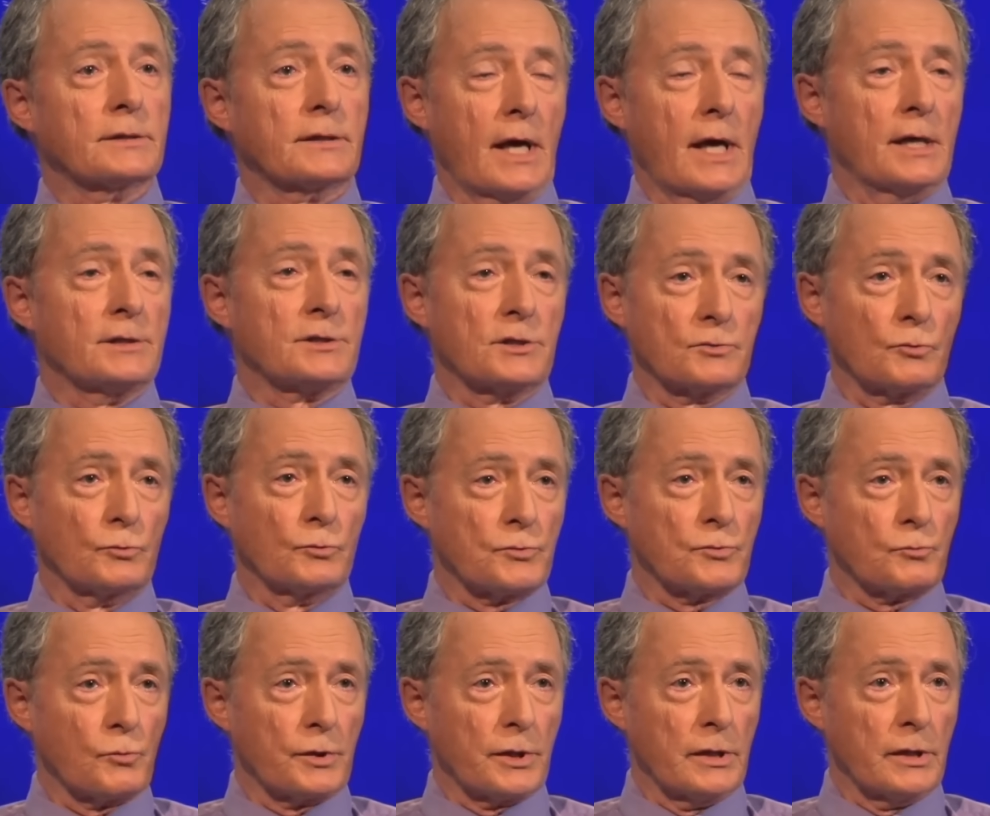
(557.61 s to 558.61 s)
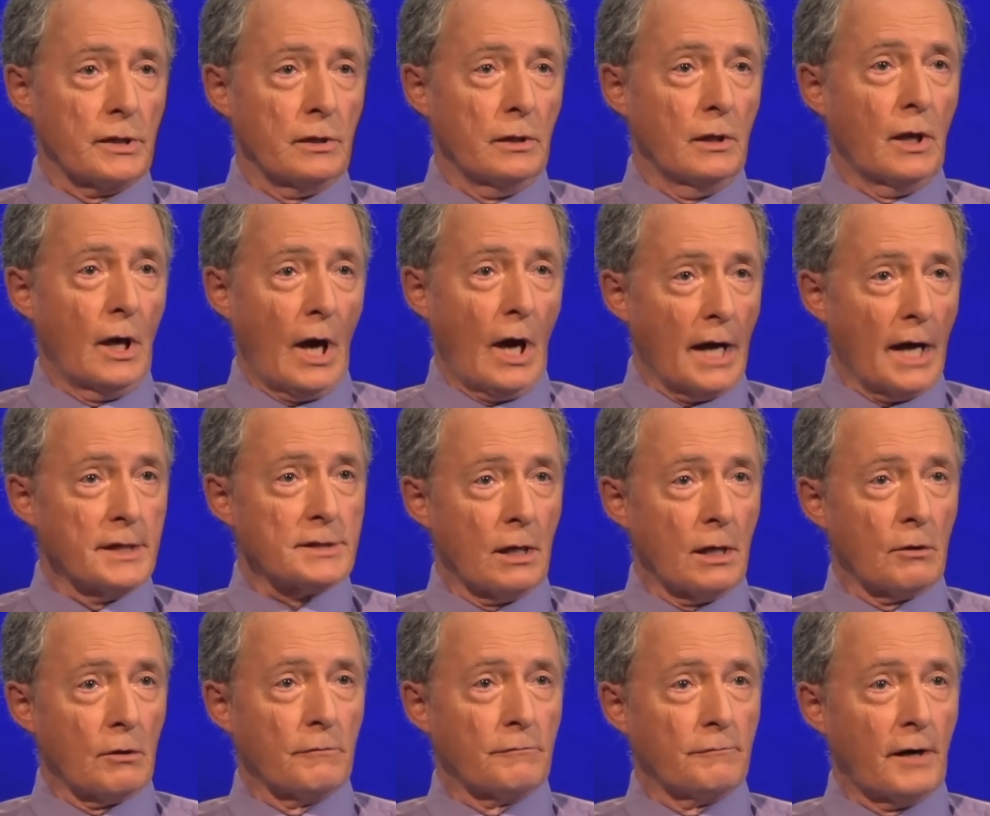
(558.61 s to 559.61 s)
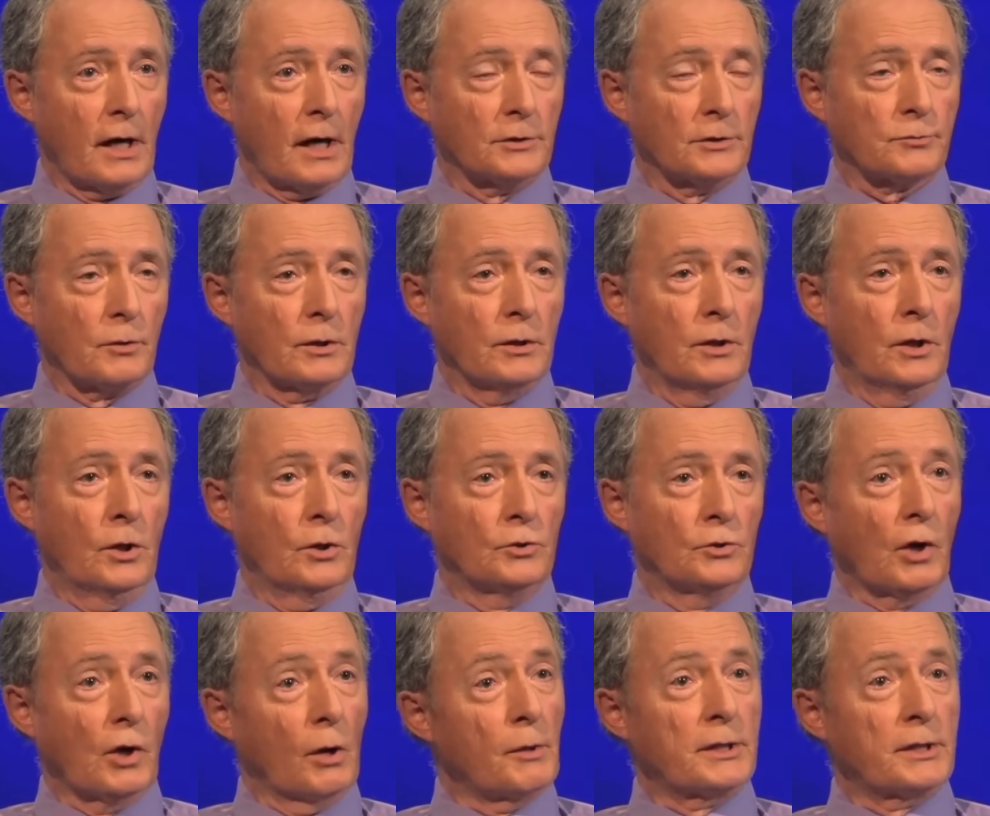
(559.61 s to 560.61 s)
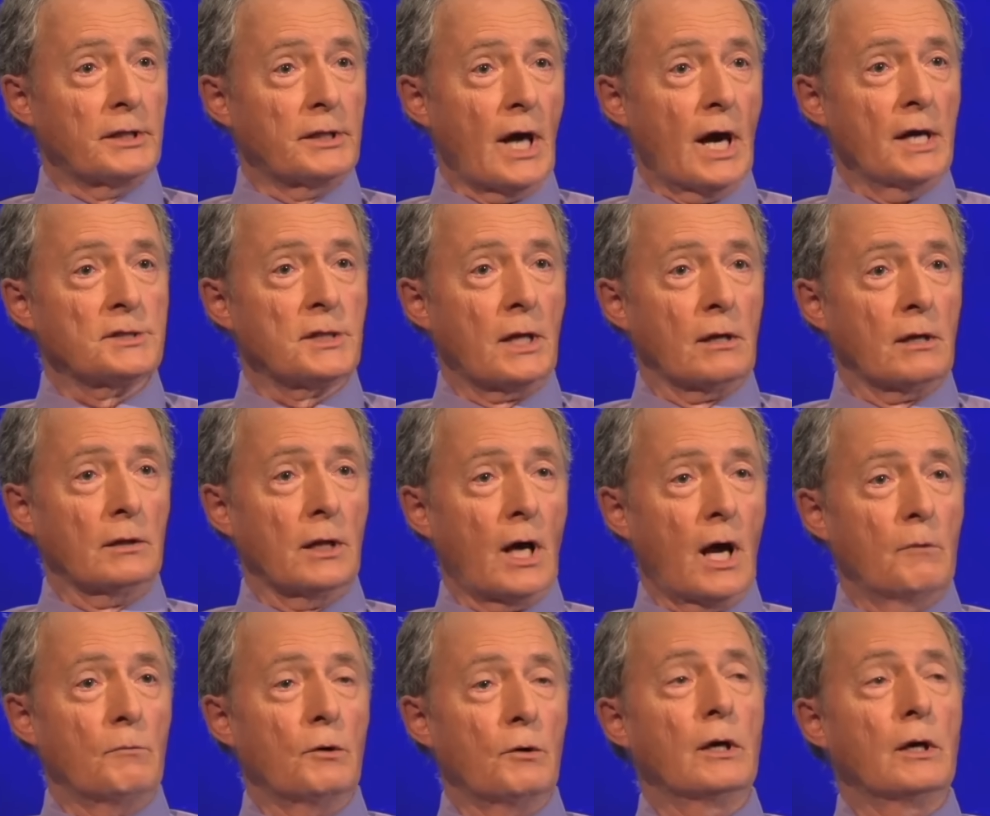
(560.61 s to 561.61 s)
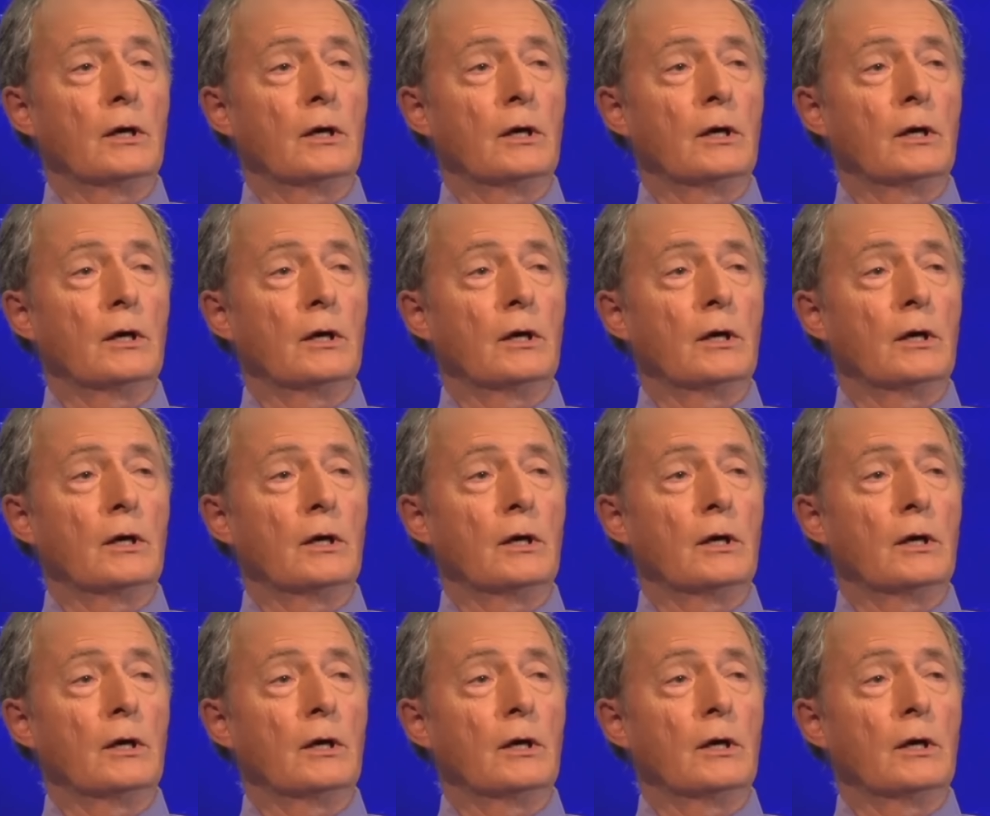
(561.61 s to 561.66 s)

Kansas was where the Eisenhower files were. So I went to the Eisenhower Library,